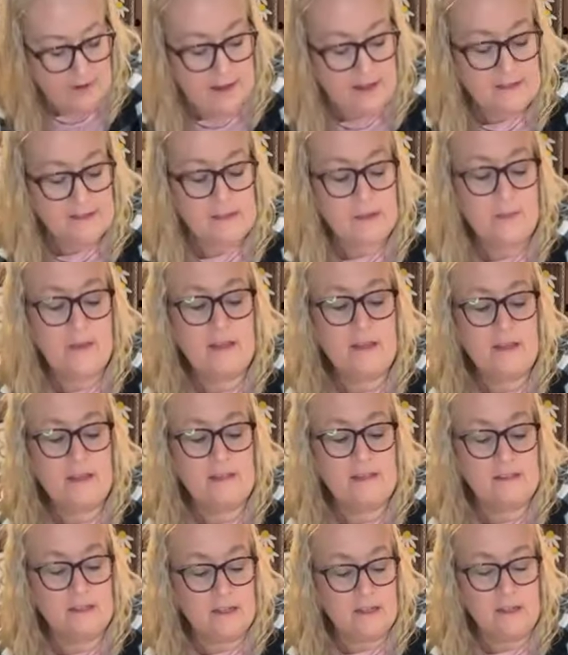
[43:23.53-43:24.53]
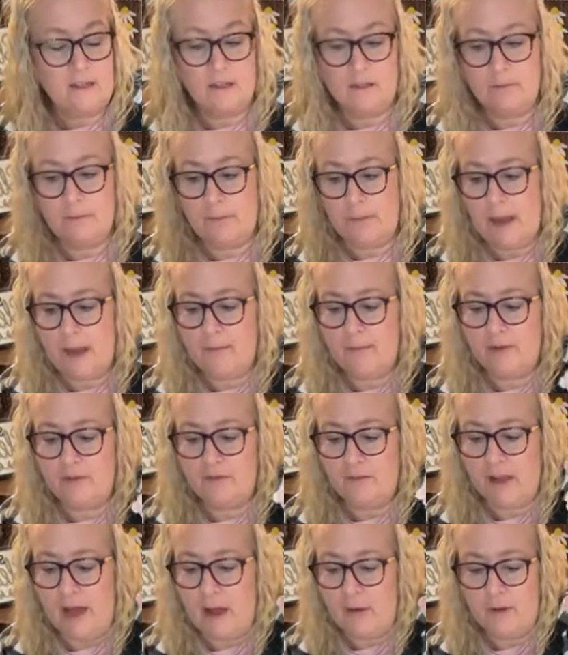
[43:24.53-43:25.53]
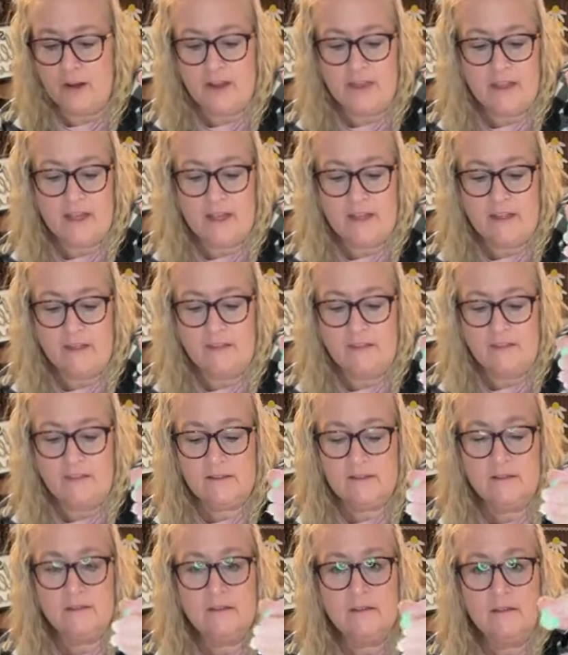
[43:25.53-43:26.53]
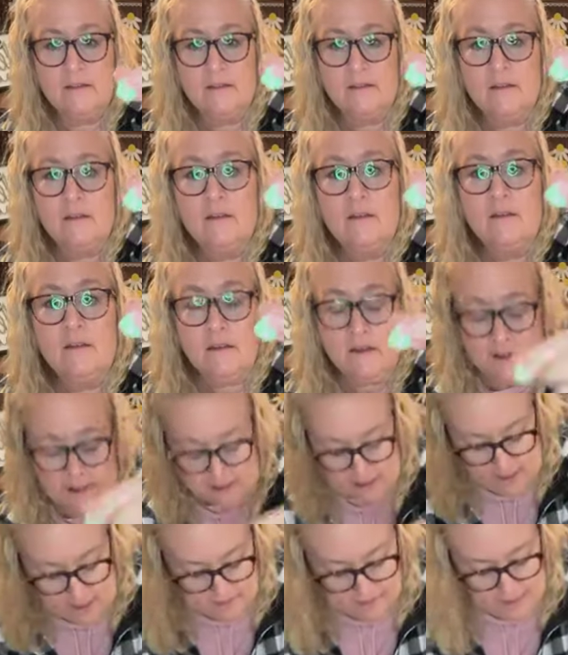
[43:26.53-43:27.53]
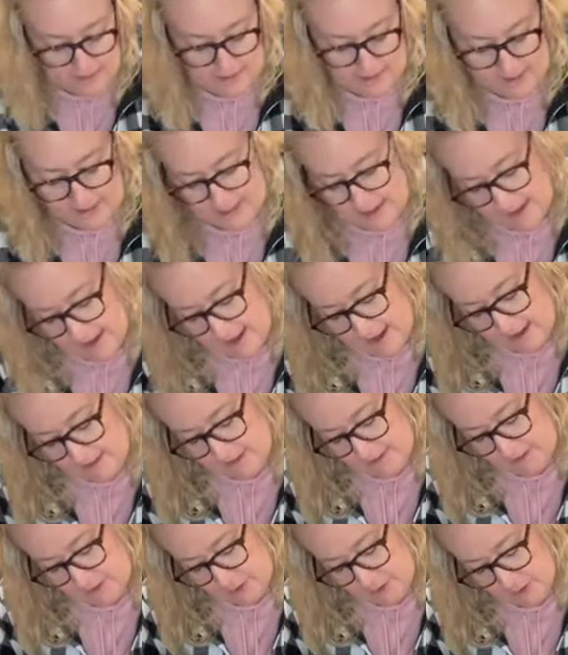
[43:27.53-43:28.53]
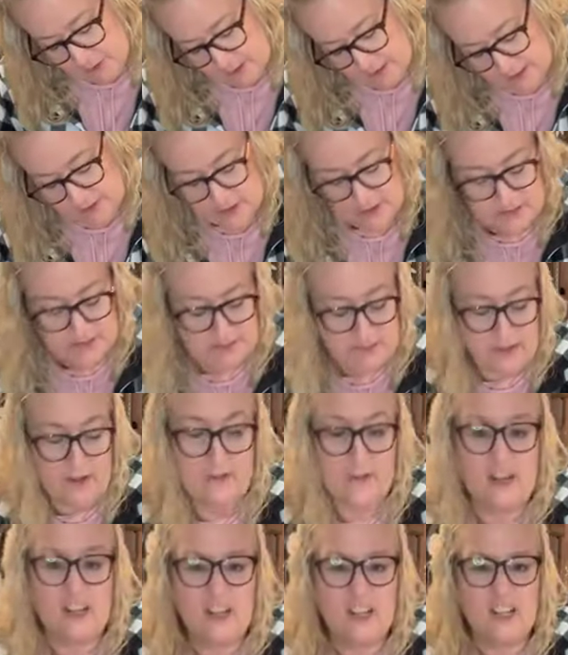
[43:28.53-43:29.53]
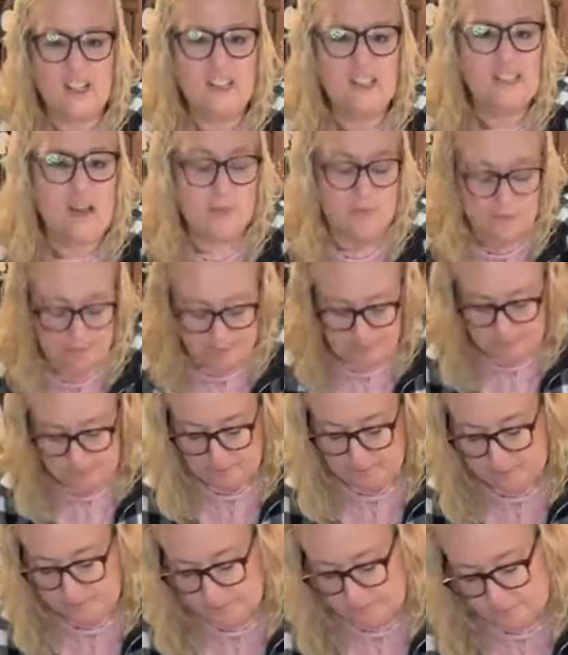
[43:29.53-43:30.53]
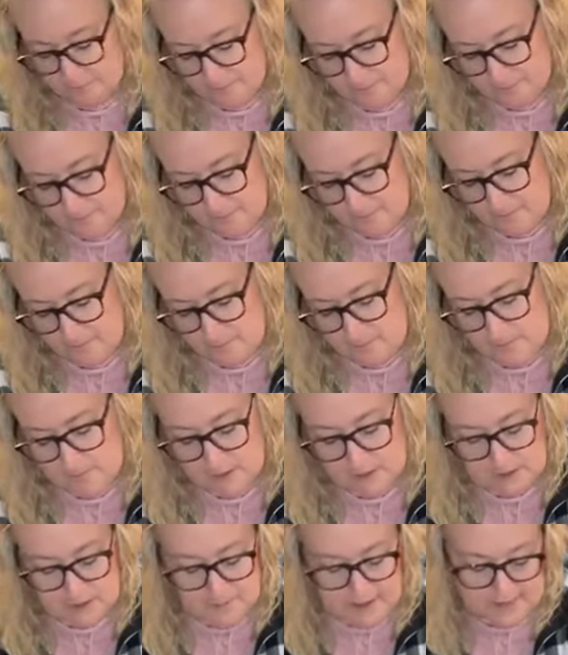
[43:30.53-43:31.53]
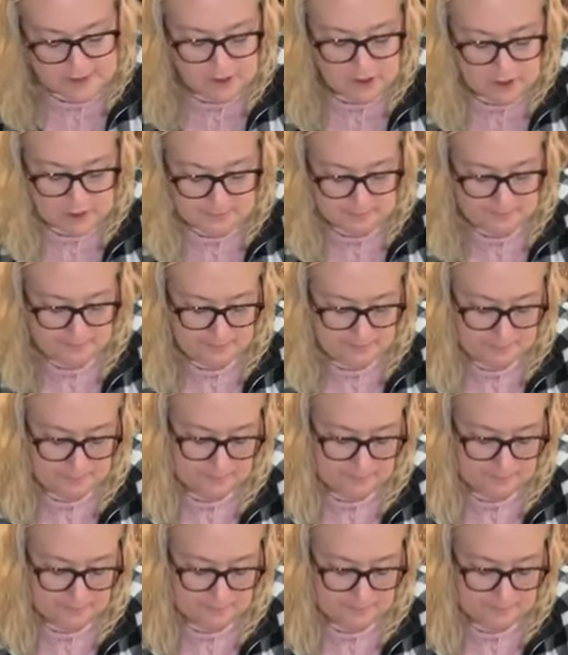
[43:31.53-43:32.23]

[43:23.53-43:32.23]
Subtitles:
I've got some of these little paper flower things that I might add to it just to give it a little something, a little dimension.